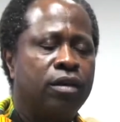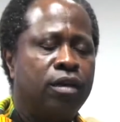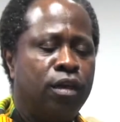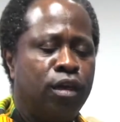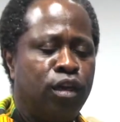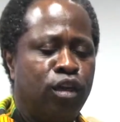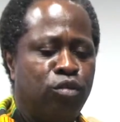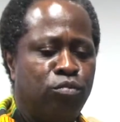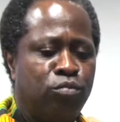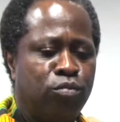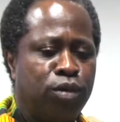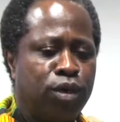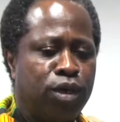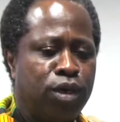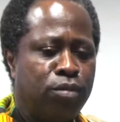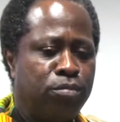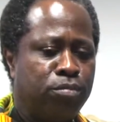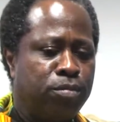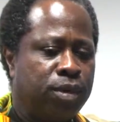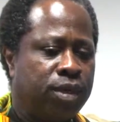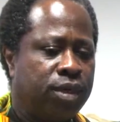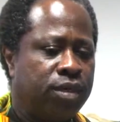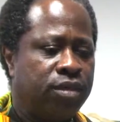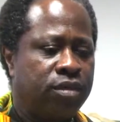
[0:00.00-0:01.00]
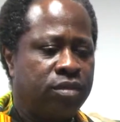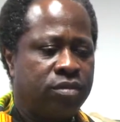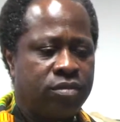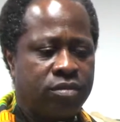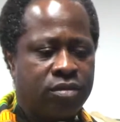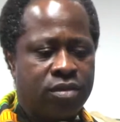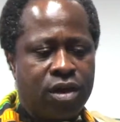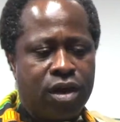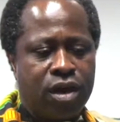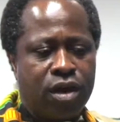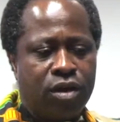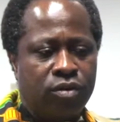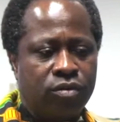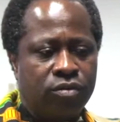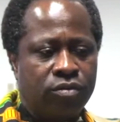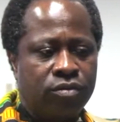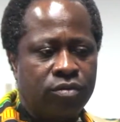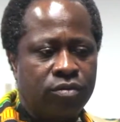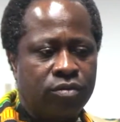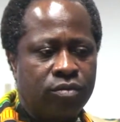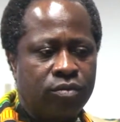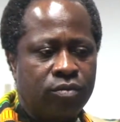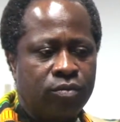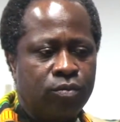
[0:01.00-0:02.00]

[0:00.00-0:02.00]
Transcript: In my mother's town,